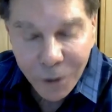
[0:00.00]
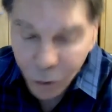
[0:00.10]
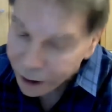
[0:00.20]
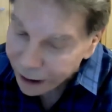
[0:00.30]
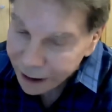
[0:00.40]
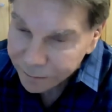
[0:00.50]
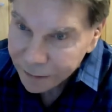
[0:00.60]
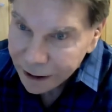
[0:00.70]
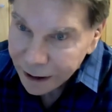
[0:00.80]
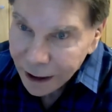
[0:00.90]
Okay.
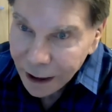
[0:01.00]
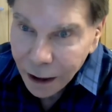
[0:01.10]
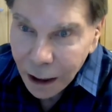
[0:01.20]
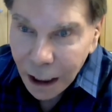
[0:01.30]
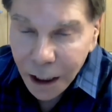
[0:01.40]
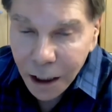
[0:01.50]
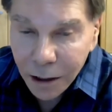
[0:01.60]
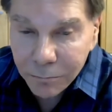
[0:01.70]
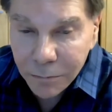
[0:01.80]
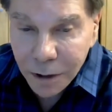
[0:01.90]

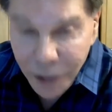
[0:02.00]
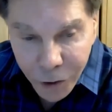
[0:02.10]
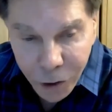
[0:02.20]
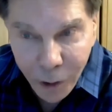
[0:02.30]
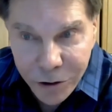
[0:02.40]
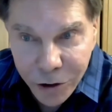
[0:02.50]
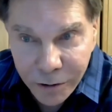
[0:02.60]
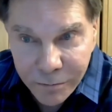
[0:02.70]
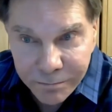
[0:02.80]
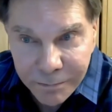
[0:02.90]
Another
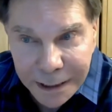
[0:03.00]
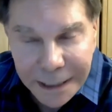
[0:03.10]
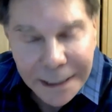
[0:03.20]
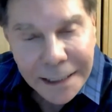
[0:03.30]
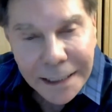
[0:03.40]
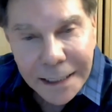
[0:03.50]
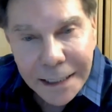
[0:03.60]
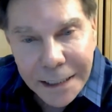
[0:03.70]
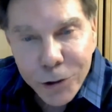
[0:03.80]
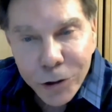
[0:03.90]
question.
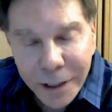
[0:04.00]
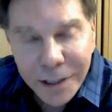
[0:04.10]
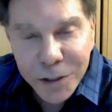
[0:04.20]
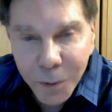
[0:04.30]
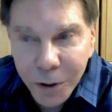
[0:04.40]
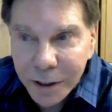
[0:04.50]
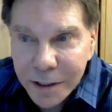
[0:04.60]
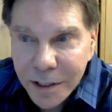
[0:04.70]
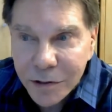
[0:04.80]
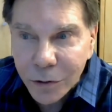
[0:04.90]
In your
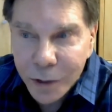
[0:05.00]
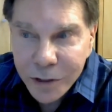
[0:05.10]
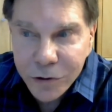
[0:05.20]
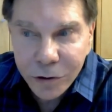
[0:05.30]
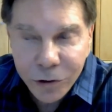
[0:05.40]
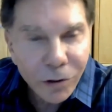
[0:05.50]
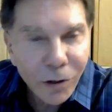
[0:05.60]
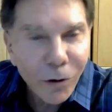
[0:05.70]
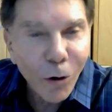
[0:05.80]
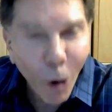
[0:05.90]
experience as a researcher
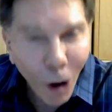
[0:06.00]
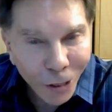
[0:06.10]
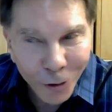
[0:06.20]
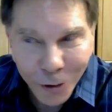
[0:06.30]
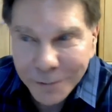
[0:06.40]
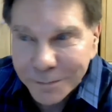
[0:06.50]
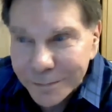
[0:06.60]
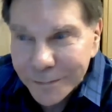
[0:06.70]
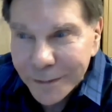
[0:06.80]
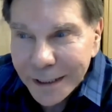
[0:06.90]
or author,
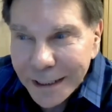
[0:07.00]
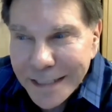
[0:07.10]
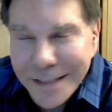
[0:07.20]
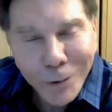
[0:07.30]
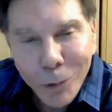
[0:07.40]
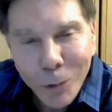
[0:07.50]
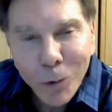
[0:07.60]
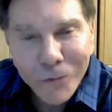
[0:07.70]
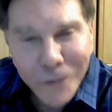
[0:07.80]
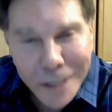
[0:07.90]
is there a
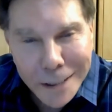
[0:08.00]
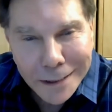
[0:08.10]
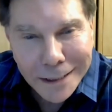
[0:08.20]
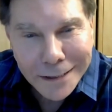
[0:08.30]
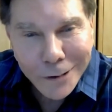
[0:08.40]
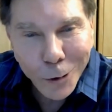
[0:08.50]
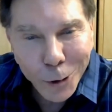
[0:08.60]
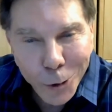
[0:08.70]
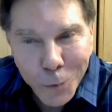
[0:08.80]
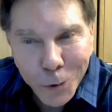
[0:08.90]
revealing or
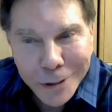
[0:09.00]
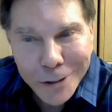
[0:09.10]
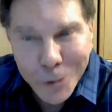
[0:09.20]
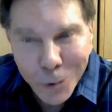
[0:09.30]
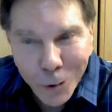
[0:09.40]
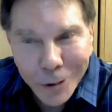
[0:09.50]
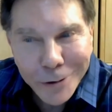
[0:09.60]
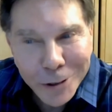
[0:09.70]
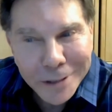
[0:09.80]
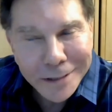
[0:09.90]
humorous story
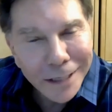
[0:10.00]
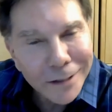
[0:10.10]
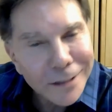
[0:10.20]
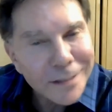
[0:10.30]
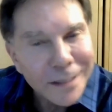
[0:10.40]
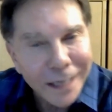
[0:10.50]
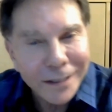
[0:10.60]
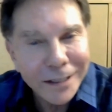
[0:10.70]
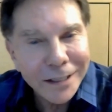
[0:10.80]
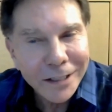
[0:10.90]
you can tell us
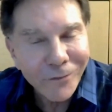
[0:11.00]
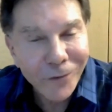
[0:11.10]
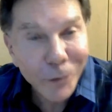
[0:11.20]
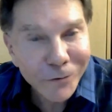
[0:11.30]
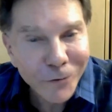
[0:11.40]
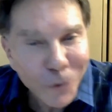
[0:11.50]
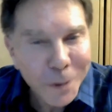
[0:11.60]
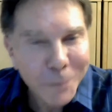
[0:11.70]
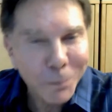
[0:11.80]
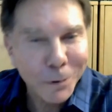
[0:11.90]
that very few
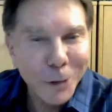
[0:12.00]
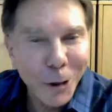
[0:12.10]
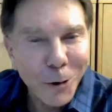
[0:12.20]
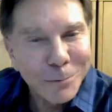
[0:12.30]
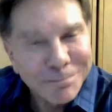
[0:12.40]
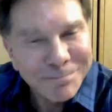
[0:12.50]
people know?